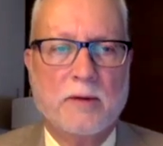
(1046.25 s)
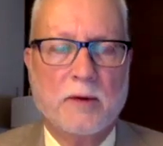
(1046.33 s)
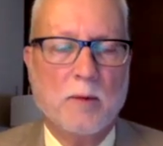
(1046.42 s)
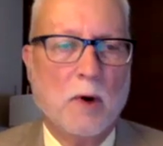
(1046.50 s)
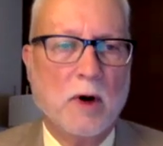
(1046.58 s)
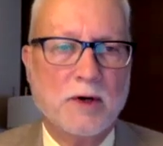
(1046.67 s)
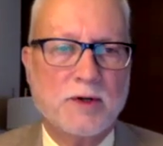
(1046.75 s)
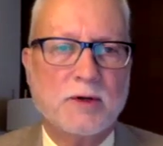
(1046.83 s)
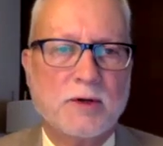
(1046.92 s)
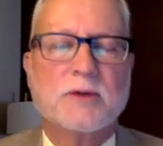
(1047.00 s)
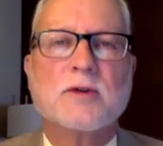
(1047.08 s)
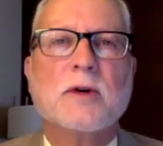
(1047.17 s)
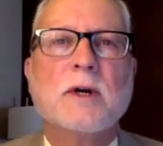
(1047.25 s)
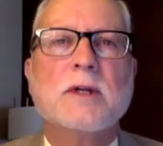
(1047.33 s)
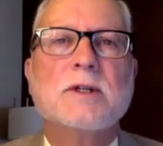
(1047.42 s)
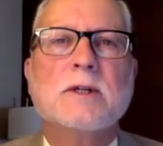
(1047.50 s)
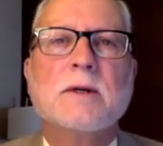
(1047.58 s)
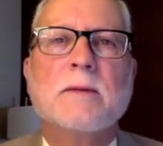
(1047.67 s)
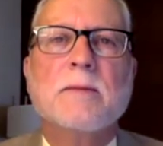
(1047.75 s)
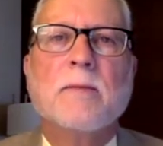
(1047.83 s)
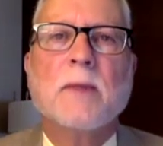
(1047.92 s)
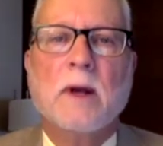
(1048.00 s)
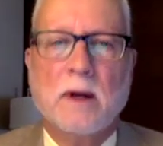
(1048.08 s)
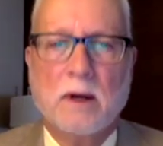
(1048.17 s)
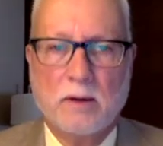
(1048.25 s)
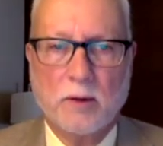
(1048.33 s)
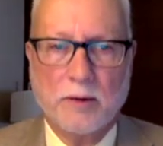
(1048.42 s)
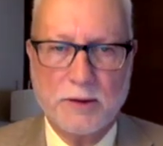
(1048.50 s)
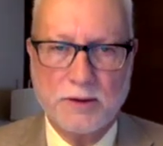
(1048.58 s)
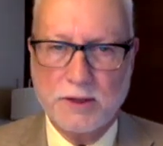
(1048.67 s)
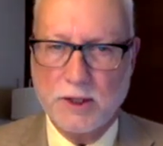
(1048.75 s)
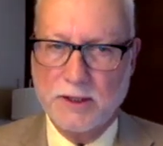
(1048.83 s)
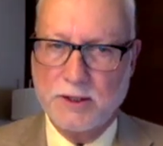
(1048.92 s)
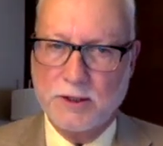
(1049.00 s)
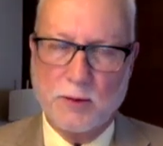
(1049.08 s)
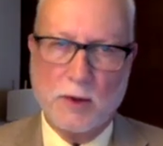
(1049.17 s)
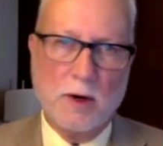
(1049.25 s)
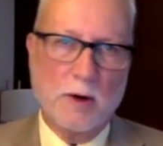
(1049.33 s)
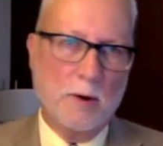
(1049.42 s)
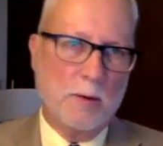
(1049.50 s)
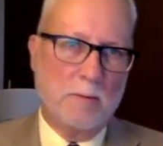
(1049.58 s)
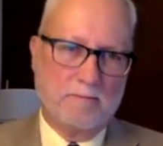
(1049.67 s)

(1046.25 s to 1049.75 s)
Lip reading: the marshal's truncheon, nor the judge's robe,